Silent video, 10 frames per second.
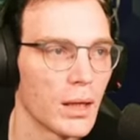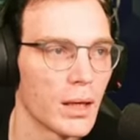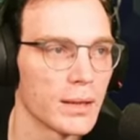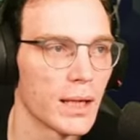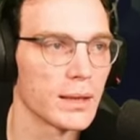
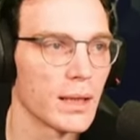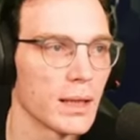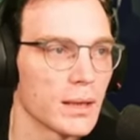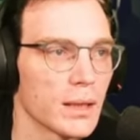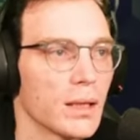Hey, dad,
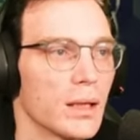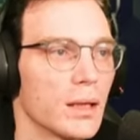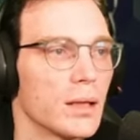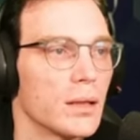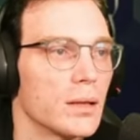dad.
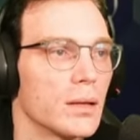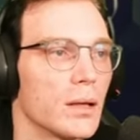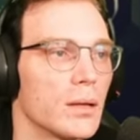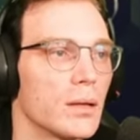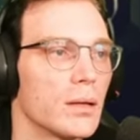
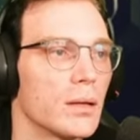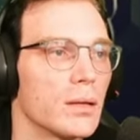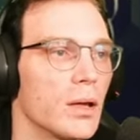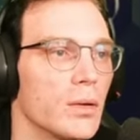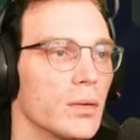
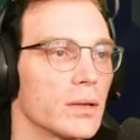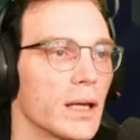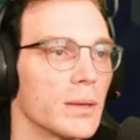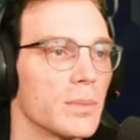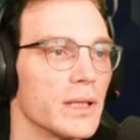No, not
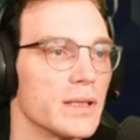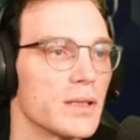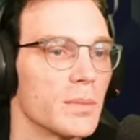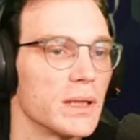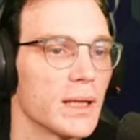dad. Please
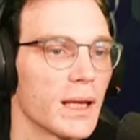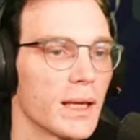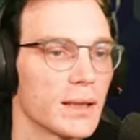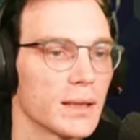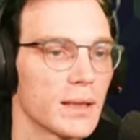don't be dead.